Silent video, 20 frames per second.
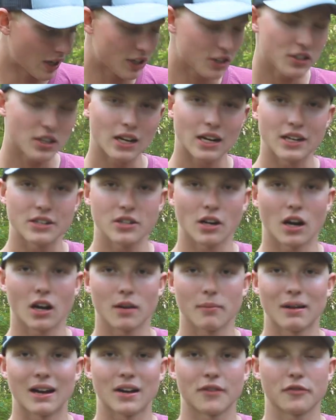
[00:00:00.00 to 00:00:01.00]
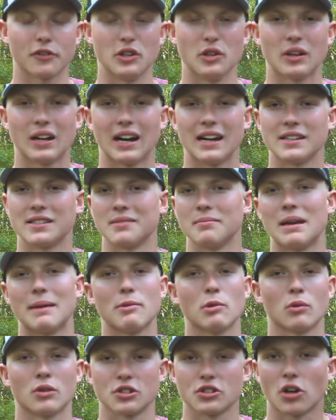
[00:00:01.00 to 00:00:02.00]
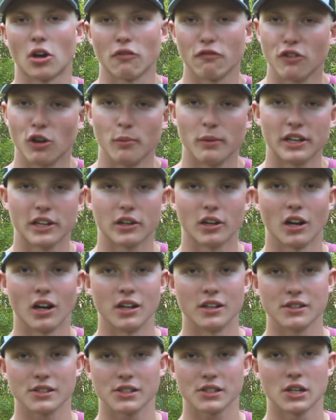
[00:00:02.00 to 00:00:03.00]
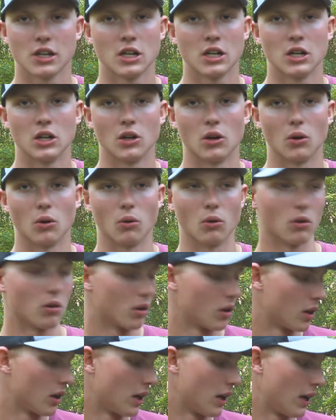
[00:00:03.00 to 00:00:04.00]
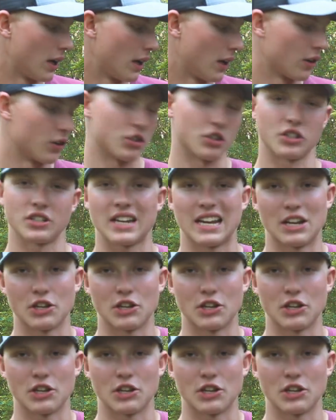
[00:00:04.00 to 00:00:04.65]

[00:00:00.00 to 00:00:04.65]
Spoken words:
I just thought I'd talk about it for you guys that maybe want to start filming your hunts, or are just